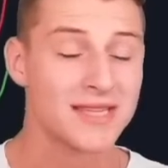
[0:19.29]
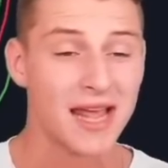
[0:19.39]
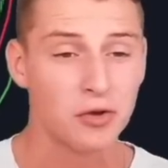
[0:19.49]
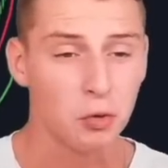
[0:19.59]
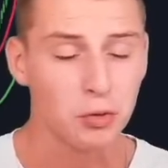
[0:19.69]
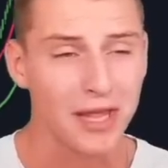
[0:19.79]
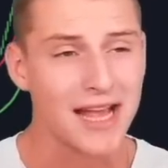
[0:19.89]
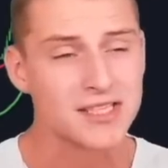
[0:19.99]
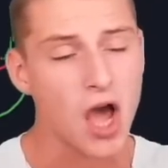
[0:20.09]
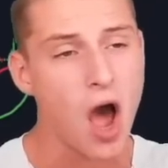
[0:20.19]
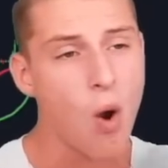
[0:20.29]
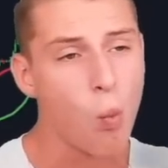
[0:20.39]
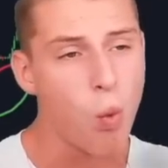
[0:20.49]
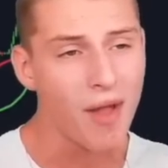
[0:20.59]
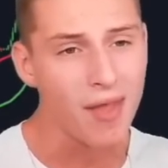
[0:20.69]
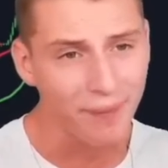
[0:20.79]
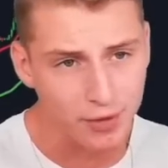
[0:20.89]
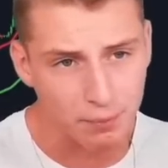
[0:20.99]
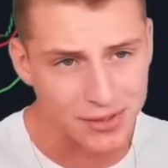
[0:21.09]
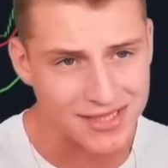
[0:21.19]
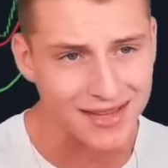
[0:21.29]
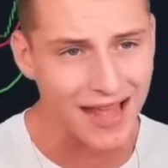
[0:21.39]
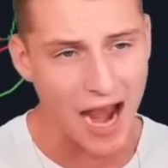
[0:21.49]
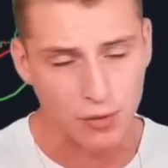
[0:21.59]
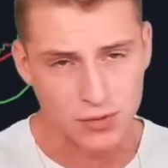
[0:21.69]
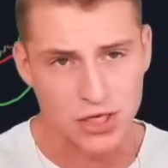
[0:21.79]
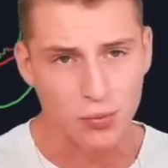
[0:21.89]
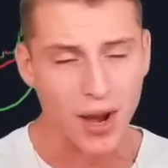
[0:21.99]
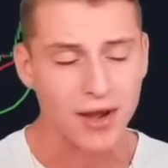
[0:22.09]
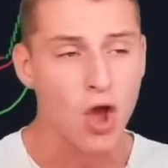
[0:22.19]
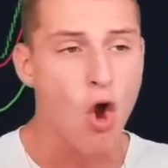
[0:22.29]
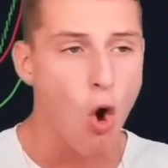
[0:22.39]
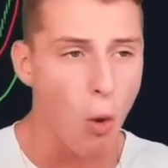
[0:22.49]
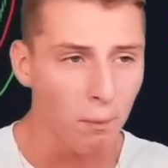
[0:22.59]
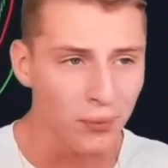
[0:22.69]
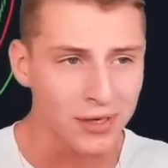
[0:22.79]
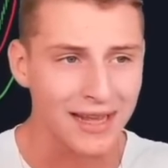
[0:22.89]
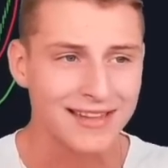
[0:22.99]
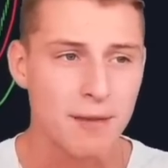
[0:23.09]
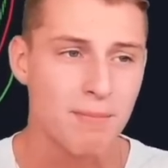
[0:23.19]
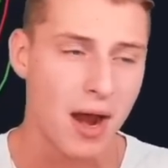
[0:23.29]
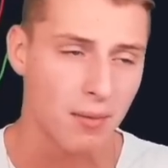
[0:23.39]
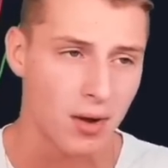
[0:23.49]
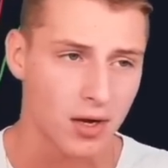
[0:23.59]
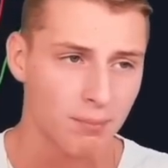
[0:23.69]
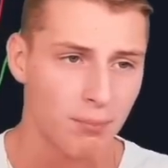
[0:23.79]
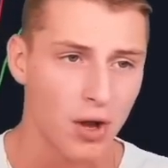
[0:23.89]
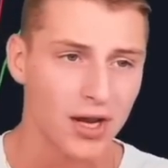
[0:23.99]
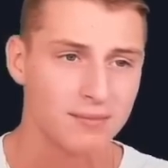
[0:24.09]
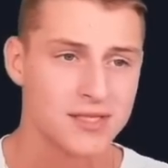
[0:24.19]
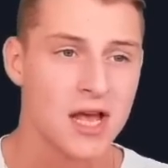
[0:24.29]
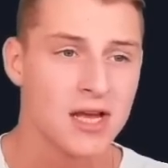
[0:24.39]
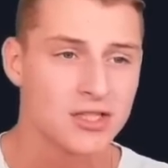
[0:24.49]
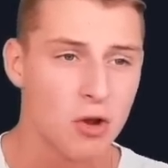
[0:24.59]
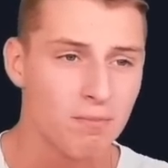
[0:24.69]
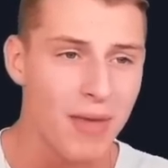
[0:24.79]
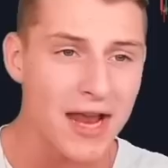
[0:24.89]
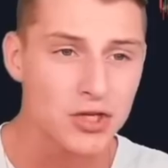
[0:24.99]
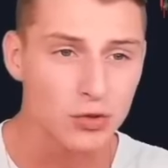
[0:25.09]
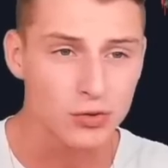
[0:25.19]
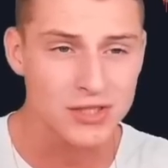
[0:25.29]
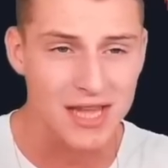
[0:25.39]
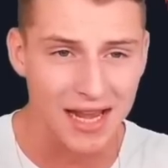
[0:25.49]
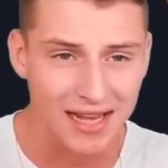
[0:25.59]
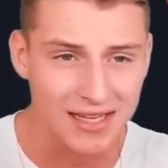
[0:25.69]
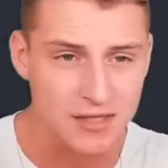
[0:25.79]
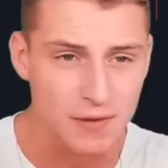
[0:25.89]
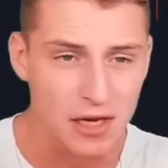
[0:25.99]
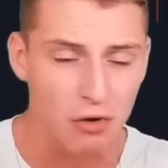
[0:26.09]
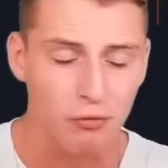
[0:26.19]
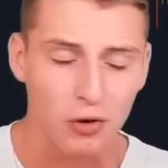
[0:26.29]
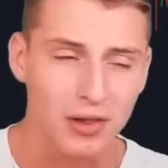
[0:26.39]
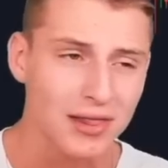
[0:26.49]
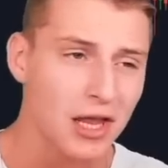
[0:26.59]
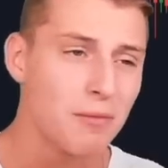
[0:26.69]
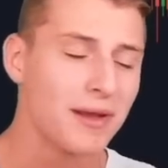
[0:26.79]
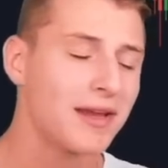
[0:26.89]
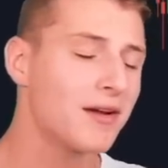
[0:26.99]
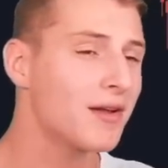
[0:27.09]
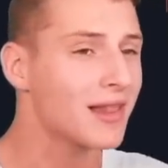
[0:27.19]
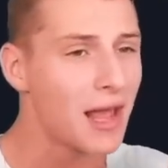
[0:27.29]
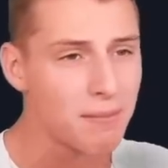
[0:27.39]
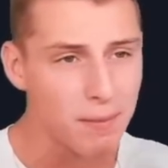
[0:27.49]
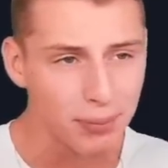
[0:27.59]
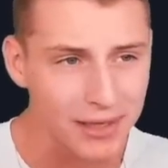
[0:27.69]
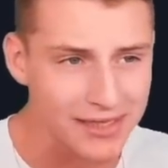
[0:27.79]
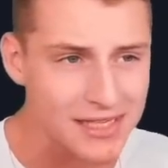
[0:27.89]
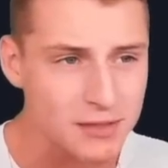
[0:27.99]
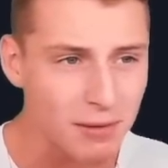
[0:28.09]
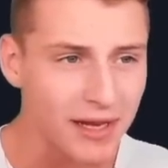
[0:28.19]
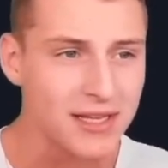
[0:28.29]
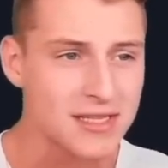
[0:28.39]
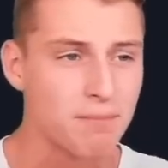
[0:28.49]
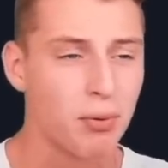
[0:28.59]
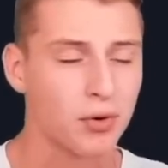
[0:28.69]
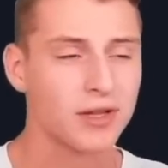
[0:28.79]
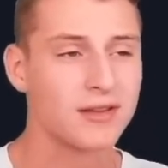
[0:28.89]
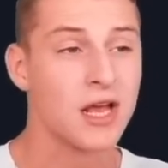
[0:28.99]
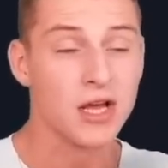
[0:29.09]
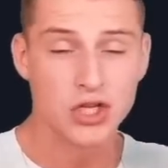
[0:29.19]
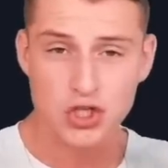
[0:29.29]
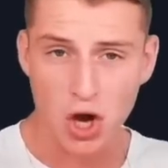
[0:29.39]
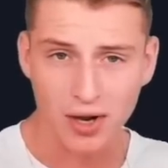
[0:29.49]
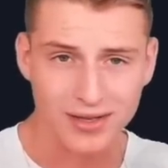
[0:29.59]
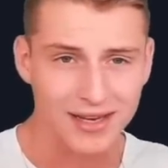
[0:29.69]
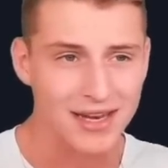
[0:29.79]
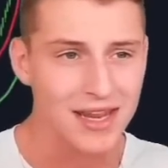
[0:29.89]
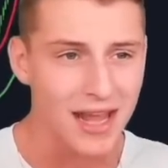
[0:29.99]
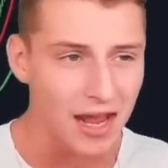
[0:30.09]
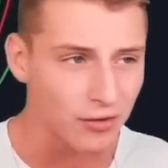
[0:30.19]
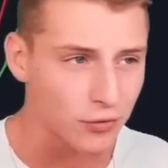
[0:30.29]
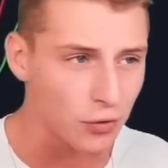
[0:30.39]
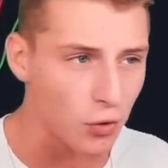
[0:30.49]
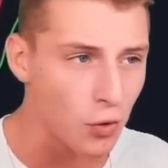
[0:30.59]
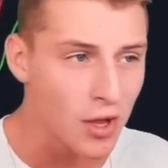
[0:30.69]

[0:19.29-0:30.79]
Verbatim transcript: and currently has got a 100% accuracy rate on predicting bear market bottoms. So make sure to stick in this video for a little bit here. Let me please explain this important chart and indicator to you,